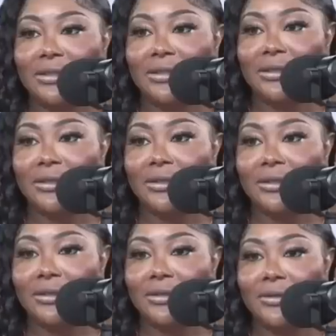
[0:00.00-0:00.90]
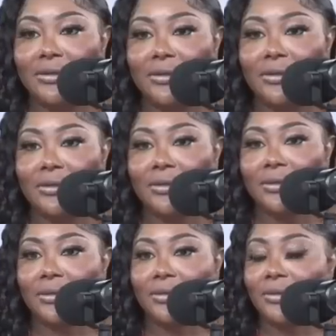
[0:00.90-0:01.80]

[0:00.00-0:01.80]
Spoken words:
[no speech]